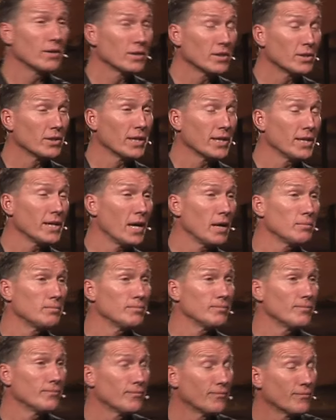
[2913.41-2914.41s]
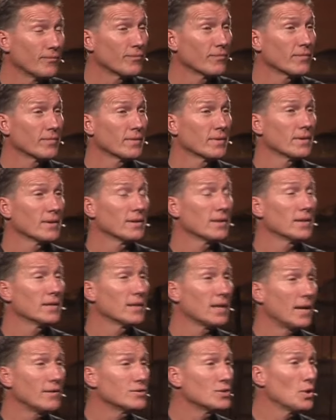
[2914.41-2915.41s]
And there you'll end up.
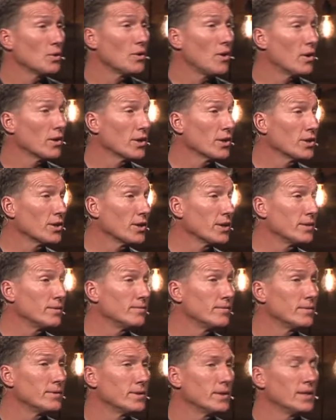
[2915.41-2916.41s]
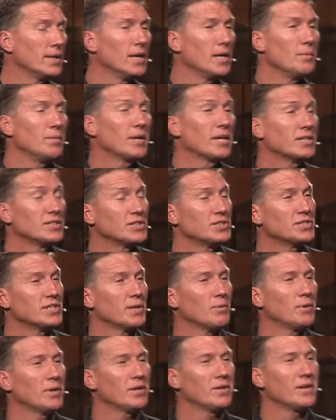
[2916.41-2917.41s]
Life's no longer good.
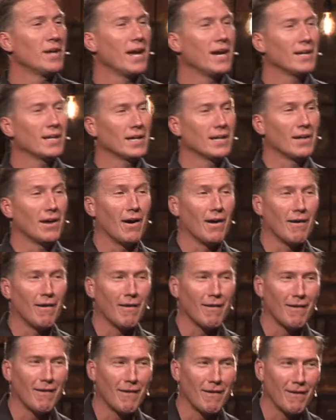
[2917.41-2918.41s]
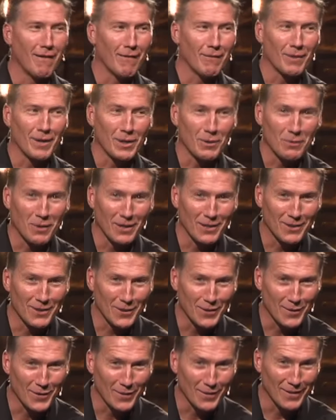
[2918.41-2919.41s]
Because you see, when you're dating, ah, oh, what do you
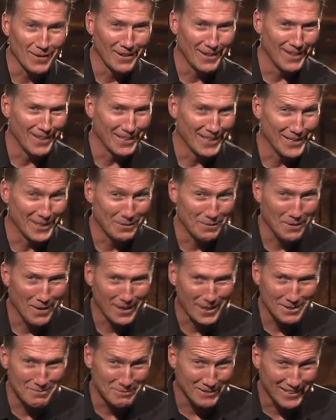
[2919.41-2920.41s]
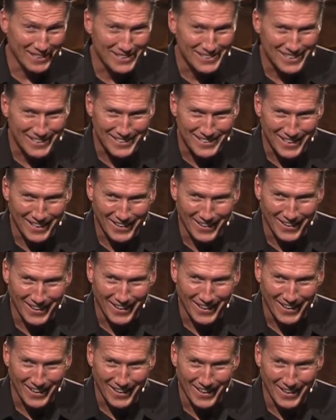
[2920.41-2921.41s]
want to do? You want to please each
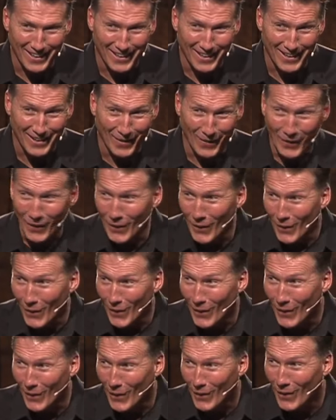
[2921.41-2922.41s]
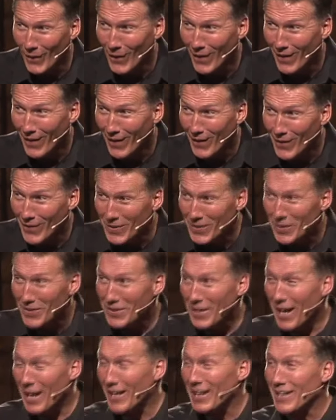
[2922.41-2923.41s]
other. Ooh.
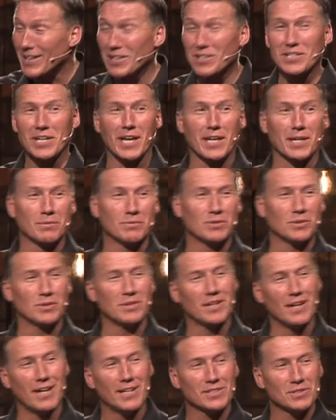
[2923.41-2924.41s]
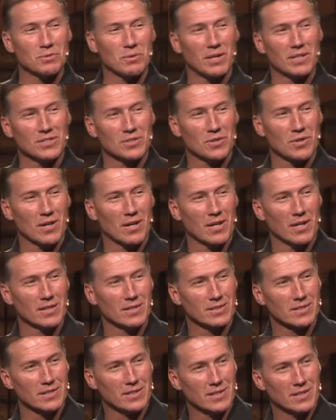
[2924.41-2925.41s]
When you're dating, you take them to a nice
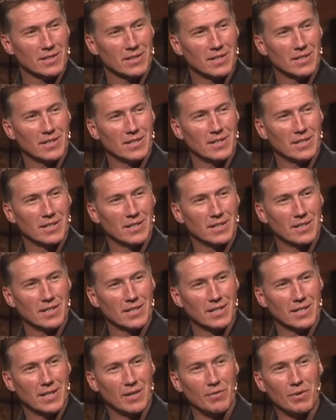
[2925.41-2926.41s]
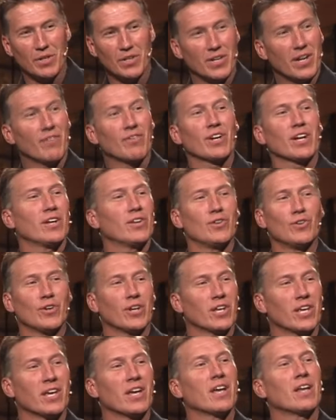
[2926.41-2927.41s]
restaurant. I mean, you're never
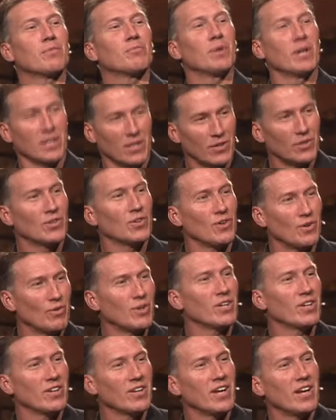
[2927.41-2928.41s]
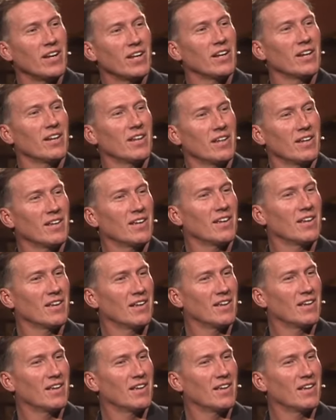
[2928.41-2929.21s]
going to do it again, but you do it when you're dating.